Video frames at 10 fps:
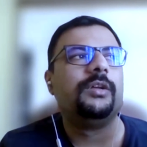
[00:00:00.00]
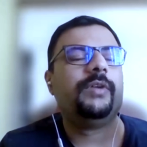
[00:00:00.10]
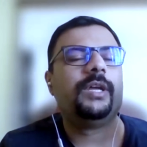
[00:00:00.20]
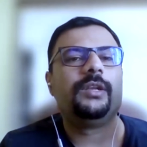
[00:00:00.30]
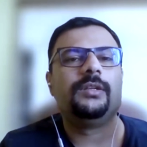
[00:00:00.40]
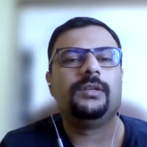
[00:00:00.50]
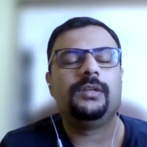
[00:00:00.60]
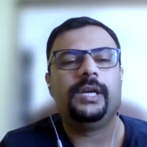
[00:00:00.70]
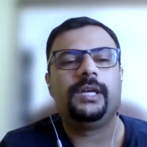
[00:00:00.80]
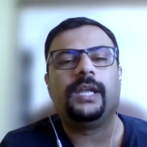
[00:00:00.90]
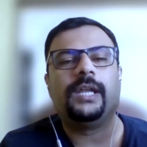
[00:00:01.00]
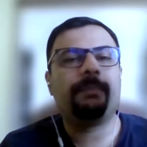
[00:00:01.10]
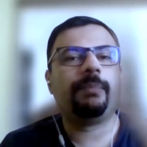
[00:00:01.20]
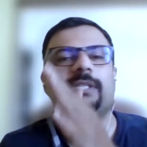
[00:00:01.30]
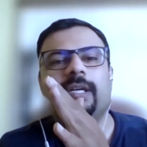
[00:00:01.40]
where it
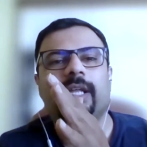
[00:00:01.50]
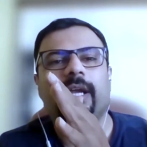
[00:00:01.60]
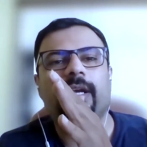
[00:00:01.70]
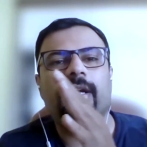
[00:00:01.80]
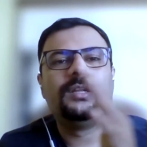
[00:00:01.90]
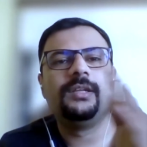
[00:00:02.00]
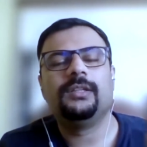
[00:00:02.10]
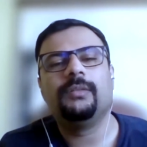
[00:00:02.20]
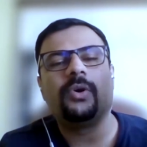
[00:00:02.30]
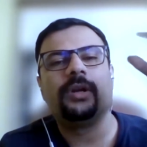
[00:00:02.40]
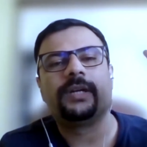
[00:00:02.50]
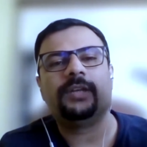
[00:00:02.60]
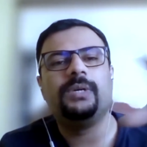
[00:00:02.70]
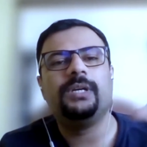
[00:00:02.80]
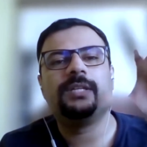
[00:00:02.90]
happens at the end. The product
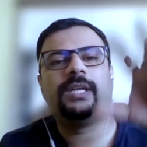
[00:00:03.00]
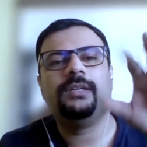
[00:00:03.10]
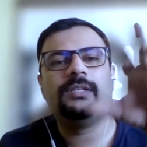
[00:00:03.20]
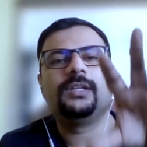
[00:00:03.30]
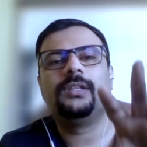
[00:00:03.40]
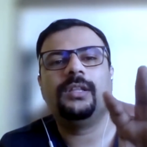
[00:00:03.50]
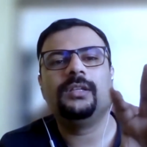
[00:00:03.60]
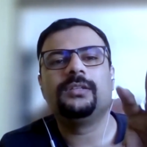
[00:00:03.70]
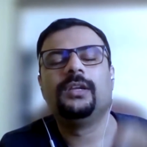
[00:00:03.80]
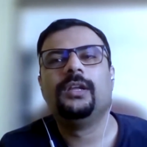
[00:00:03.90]
has been designed, these are things.